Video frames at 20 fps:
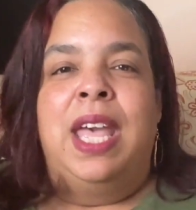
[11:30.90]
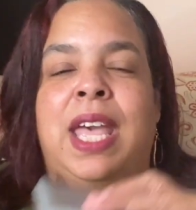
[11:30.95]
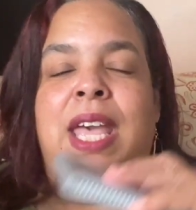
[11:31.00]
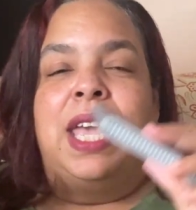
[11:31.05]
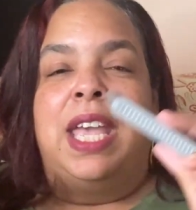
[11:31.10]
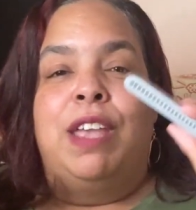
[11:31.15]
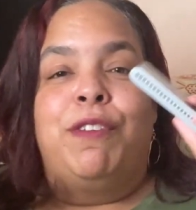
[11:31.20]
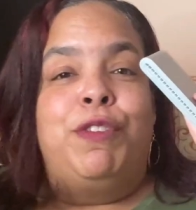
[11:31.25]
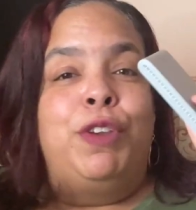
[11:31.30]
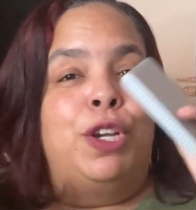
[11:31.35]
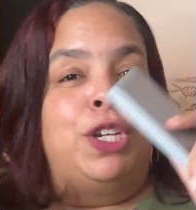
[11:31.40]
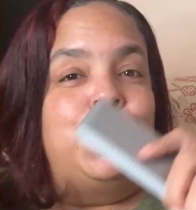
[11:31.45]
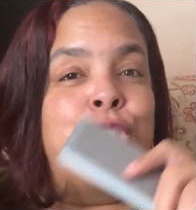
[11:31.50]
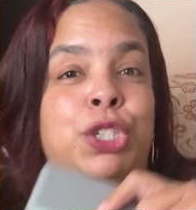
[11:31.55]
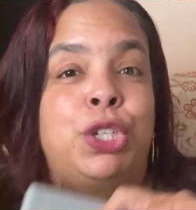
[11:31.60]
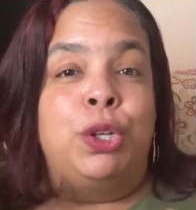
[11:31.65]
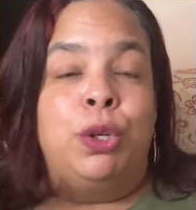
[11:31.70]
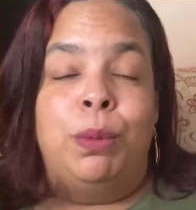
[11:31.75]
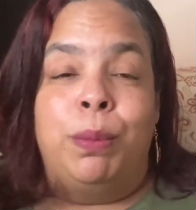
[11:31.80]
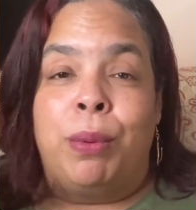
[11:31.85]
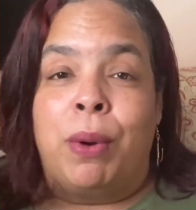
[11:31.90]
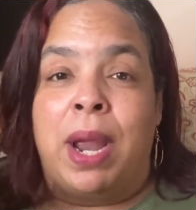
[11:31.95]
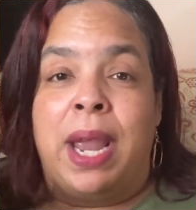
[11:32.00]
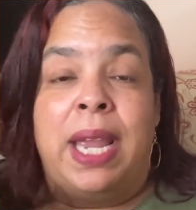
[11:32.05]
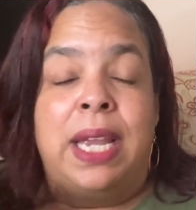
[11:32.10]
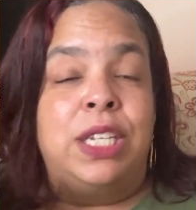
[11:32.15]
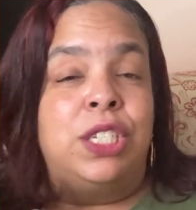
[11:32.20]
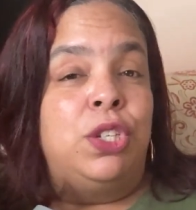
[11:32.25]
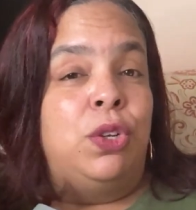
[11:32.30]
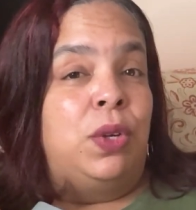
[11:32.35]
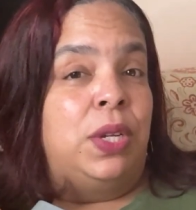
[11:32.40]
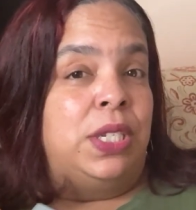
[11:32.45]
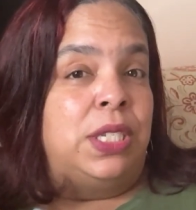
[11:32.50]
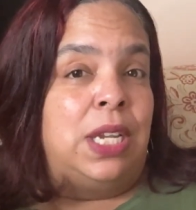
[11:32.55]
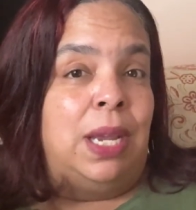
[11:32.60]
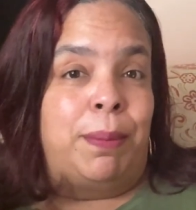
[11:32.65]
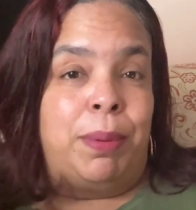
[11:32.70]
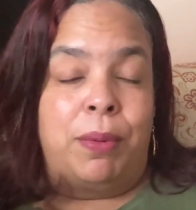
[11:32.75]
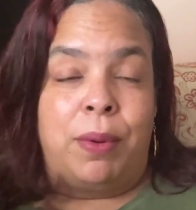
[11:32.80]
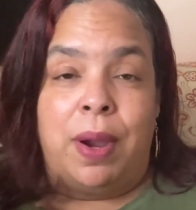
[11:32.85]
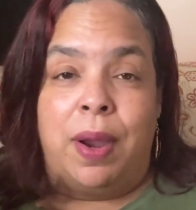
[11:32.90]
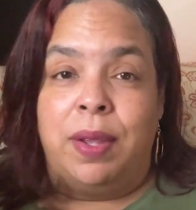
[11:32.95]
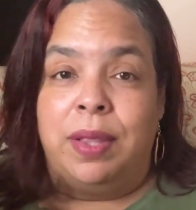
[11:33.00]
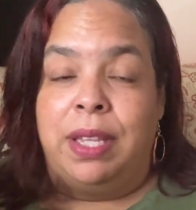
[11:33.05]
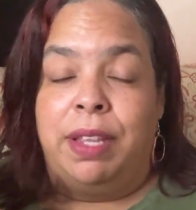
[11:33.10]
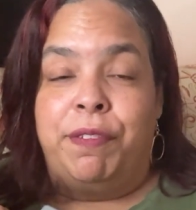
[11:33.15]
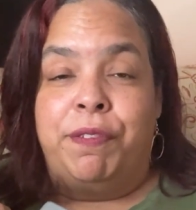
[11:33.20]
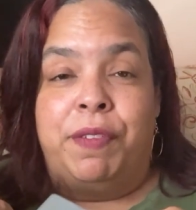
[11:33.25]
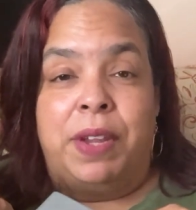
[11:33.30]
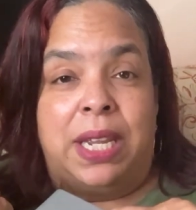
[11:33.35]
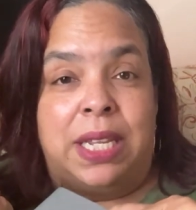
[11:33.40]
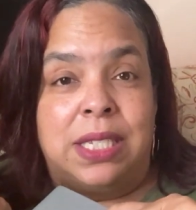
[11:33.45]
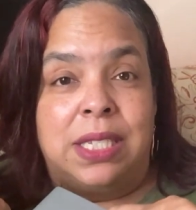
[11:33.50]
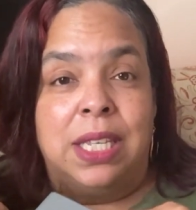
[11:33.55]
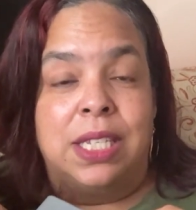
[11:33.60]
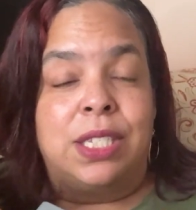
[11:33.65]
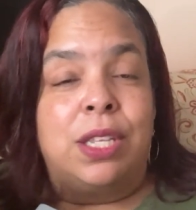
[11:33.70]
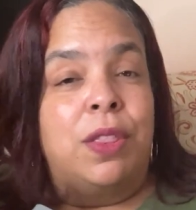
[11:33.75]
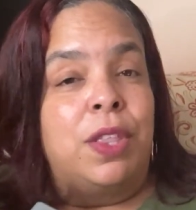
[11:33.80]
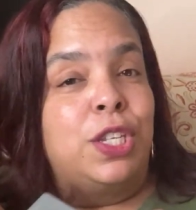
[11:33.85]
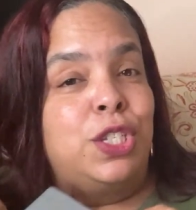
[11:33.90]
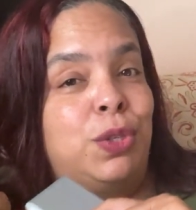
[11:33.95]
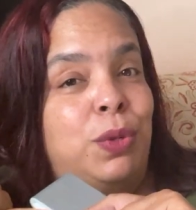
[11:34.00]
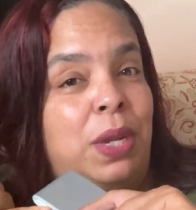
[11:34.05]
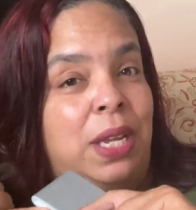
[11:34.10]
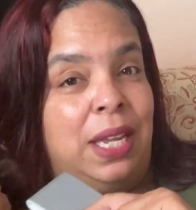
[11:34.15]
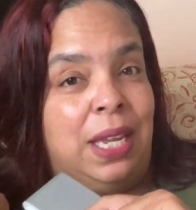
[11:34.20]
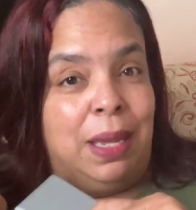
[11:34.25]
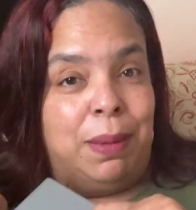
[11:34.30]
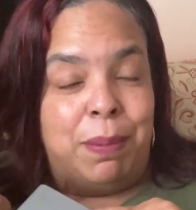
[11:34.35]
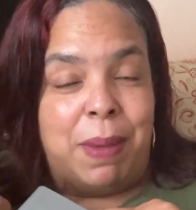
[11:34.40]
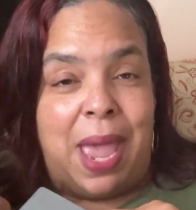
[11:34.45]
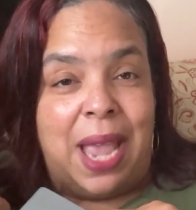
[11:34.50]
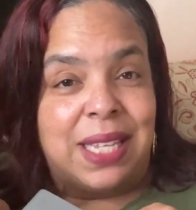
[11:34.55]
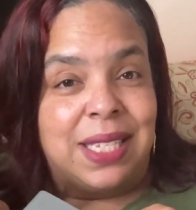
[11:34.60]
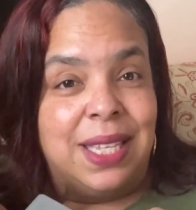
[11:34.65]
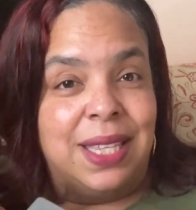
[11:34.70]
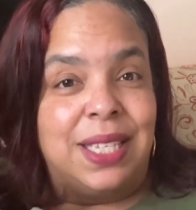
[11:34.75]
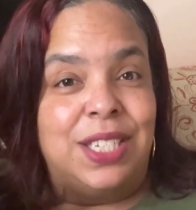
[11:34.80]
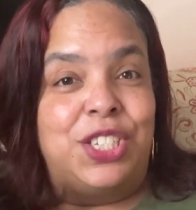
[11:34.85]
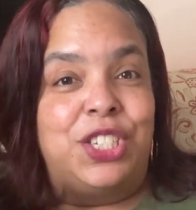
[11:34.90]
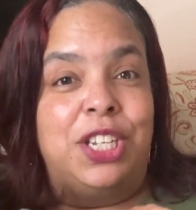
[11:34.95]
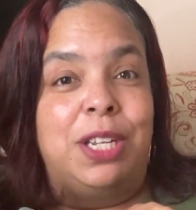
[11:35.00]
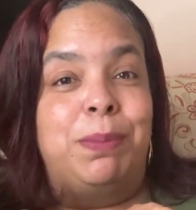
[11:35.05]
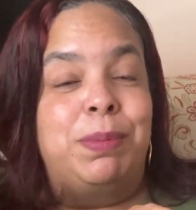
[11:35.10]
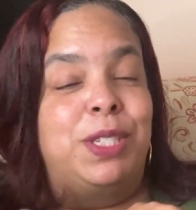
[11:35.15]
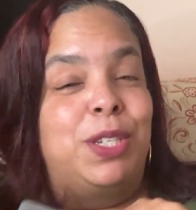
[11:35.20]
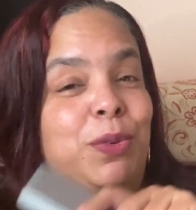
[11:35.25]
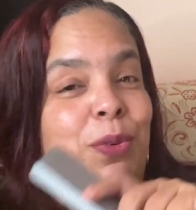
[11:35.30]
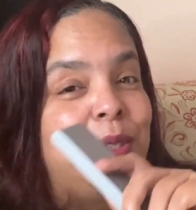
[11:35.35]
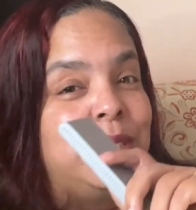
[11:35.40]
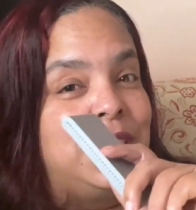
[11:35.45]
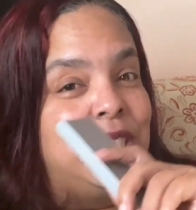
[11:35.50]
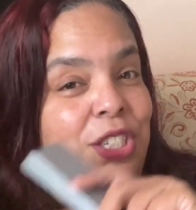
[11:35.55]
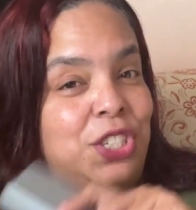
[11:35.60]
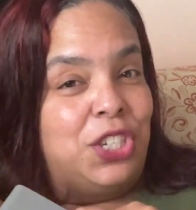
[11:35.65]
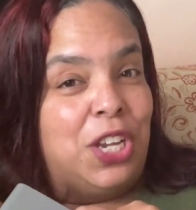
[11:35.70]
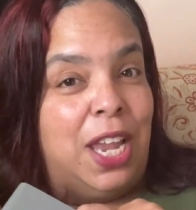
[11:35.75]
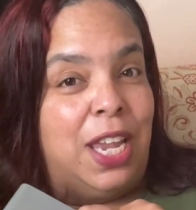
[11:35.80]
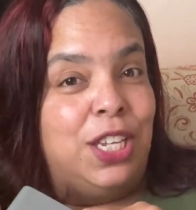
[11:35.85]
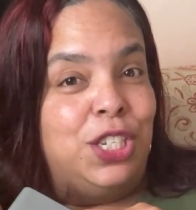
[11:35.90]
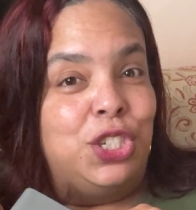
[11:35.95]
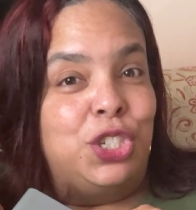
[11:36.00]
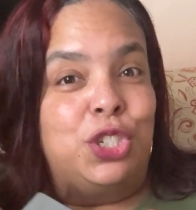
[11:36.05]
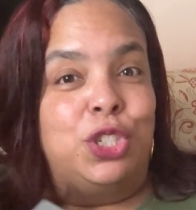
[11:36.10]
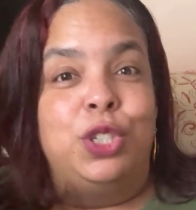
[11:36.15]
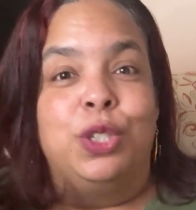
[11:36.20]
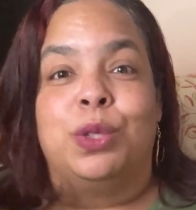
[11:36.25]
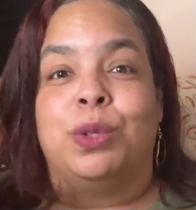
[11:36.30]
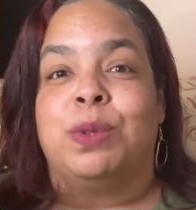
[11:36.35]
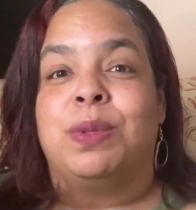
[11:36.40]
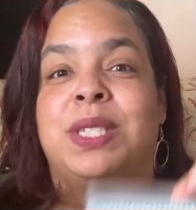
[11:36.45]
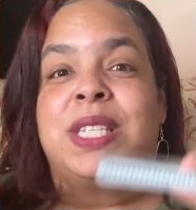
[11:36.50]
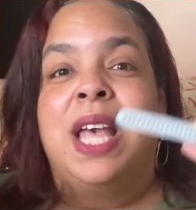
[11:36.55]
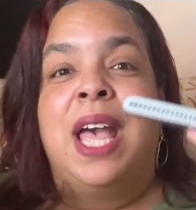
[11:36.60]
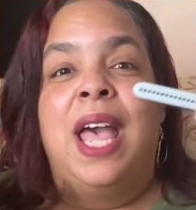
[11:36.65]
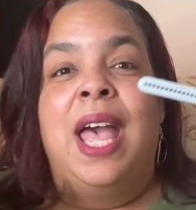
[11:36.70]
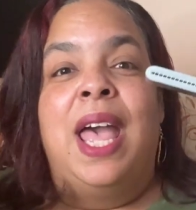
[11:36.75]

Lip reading: If your shoe breaks, you can temporarily fix it so that you can get back to the ship to change shoes.